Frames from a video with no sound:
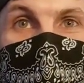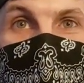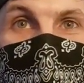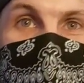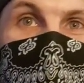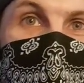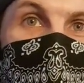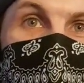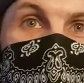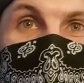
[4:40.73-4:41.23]
I
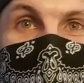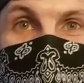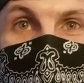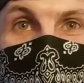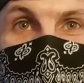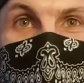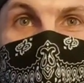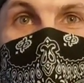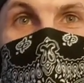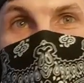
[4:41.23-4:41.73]
really
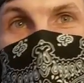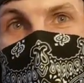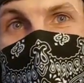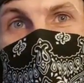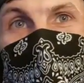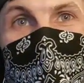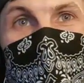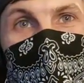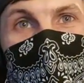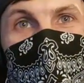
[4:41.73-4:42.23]
like the
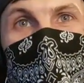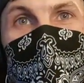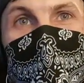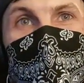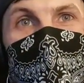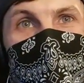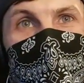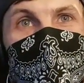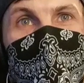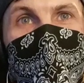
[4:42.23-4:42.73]
song right now,
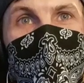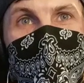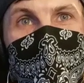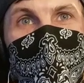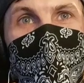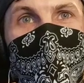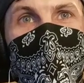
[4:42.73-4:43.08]
though.